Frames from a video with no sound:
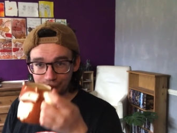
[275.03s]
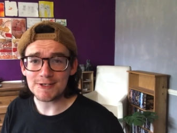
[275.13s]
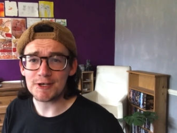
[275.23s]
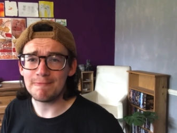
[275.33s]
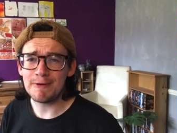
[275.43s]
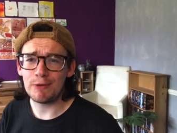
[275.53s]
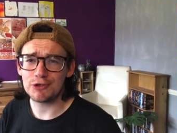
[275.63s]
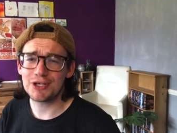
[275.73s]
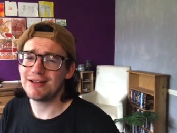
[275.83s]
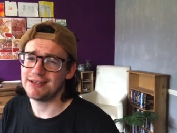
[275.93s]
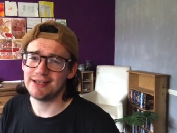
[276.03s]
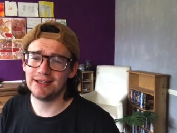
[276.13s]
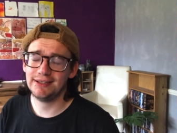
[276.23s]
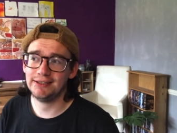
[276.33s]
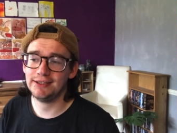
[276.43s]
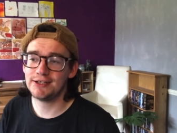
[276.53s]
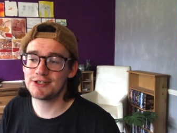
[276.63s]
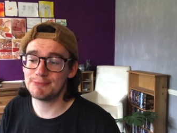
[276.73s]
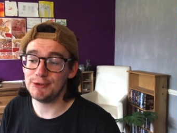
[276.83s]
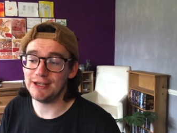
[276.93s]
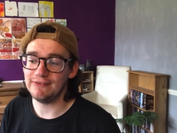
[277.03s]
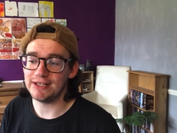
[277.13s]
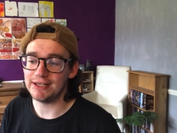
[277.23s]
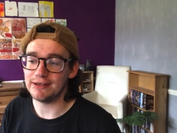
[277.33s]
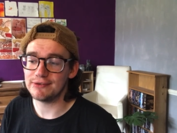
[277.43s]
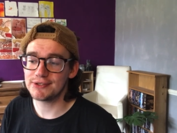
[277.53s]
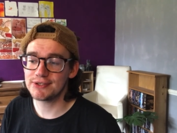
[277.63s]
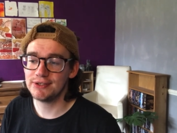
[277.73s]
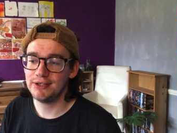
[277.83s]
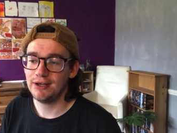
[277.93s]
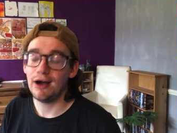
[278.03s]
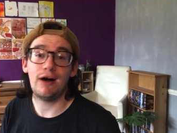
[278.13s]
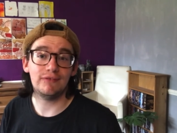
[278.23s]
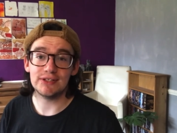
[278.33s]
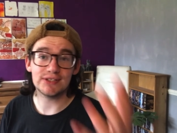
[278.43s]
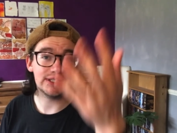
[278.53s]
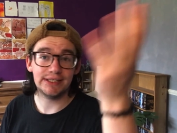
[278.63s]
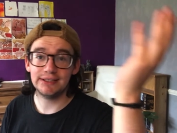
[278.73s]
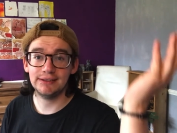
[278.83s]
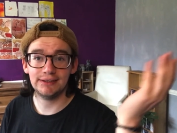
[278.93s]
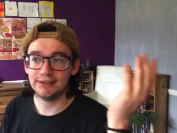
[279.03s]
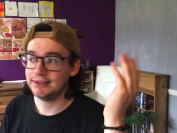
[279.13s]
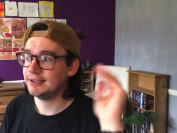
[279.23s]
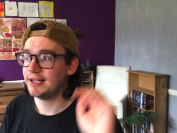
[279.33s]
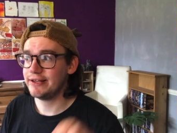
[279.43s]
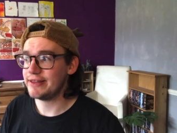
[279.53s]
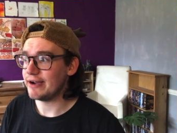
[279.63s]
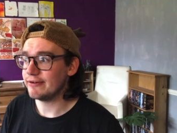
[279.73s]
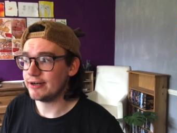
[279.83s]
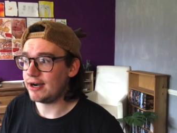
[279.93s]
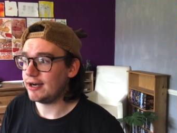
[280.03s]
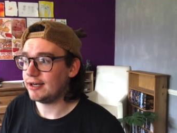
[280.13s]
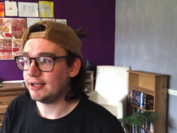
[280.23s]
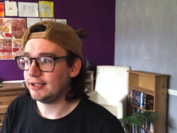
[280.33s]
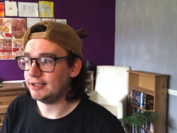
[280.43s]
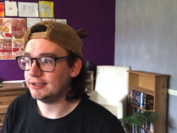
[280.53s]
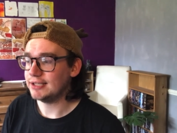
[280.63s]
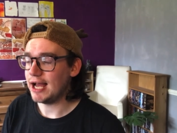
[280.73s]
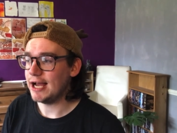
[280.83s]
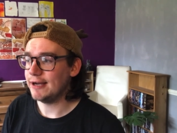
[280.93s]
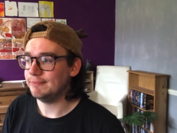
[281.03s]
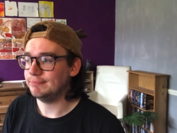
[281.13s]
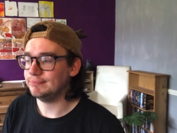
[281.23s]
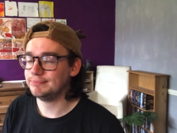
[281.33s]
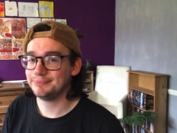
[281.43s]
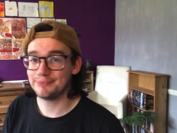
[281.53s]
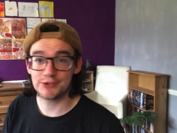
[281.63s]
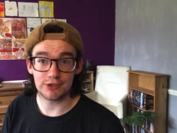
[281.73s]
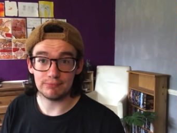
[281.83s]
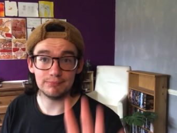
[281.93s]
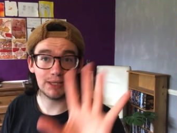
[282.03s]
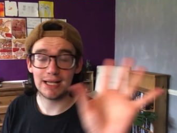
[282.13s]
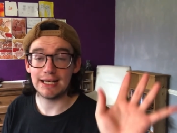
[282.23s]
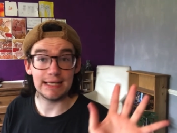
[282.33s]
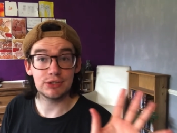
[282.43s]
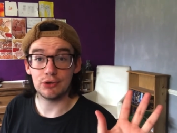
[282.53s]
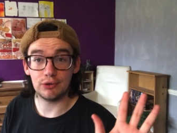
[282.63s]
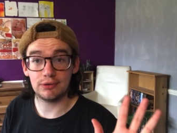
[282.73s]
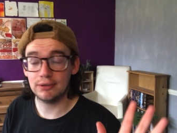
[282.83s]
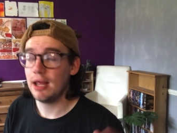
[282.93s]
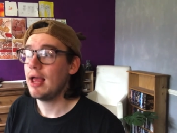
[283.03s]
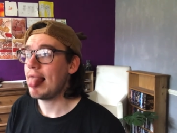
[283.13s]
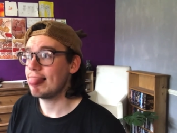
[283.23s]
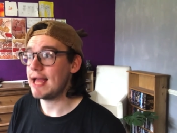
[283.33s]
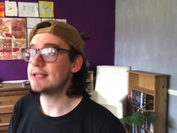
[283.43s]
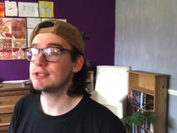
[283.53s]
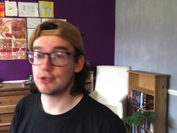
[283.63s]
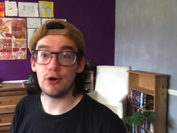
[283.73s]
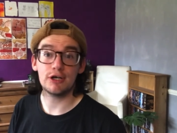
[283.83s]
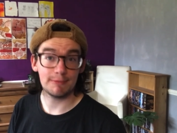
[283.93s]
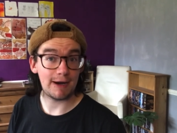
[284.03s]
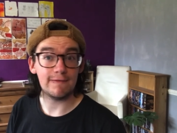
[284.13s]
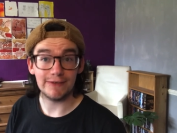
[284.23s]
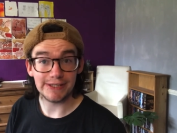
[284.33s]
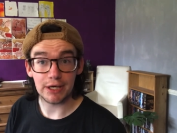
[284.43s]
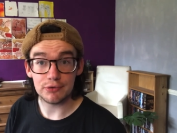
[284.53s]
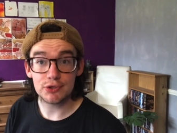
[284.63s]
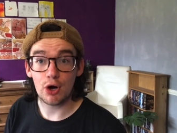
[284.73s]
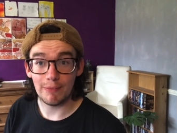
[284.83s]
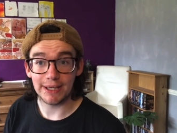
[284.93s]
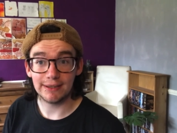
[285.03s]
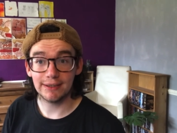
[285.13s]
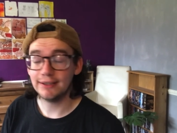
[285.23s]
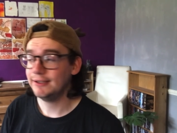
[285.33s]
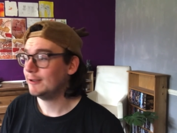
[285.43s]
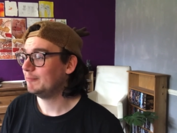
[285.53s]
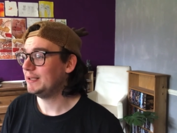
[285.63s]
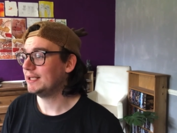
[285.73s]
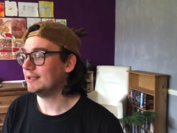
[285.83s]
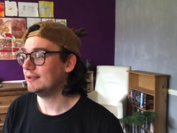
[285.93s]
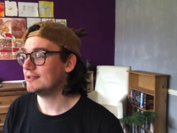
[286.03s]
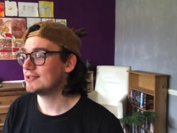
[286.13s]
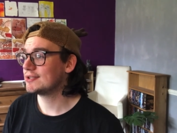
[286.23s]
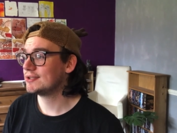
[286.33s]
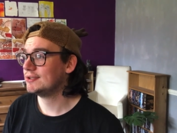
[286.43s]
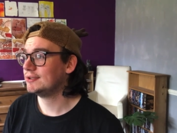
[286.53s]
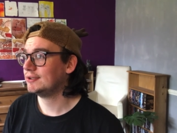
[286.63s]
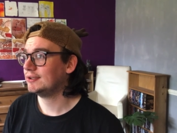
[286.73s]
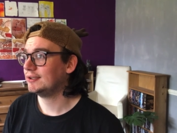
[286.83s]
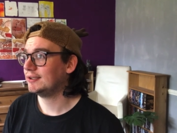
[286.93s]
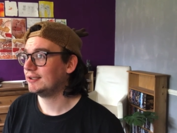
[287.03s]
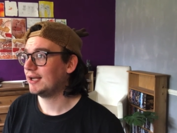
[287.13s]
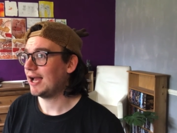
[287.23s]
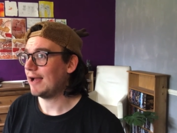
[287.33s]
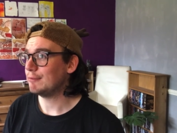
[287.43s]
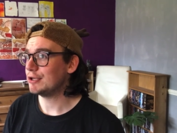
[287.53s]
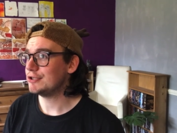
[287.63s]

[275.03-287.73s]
So I've been watching like spooky videos. Obviously, there are some let's talk about videos coming, because I'm